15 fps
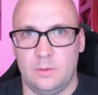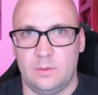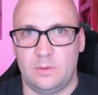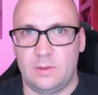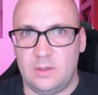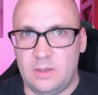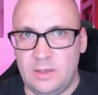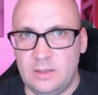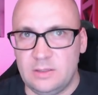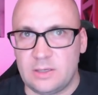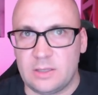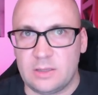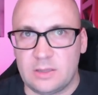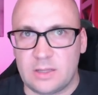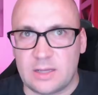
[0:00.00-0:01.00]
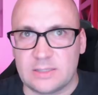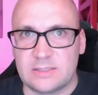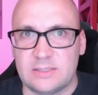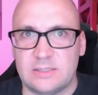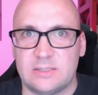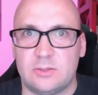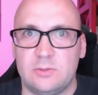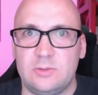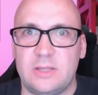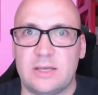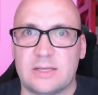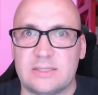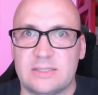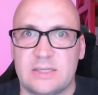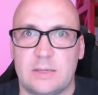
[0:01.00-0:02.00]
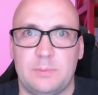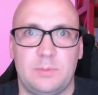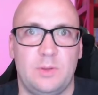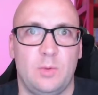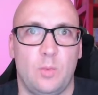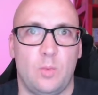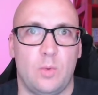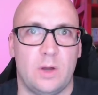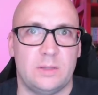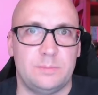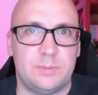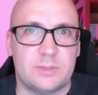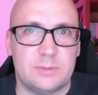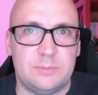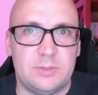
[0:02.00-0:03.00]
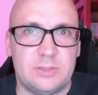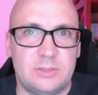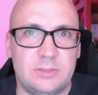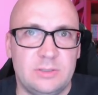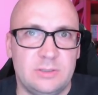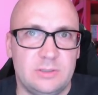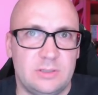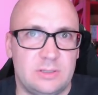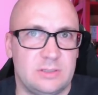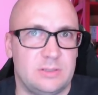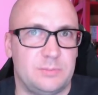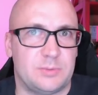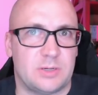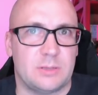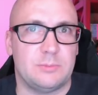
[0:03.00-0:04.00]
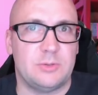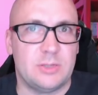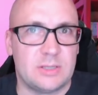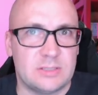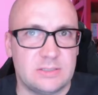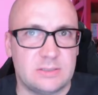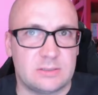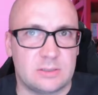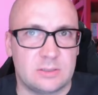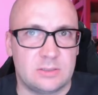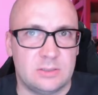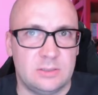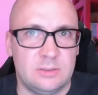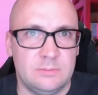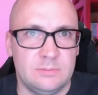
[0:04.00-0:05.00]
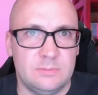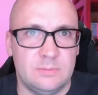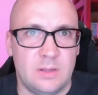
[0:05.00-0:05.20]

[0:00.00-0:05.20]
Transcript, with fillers: The inline classes only accept one parameter in the primary constructor.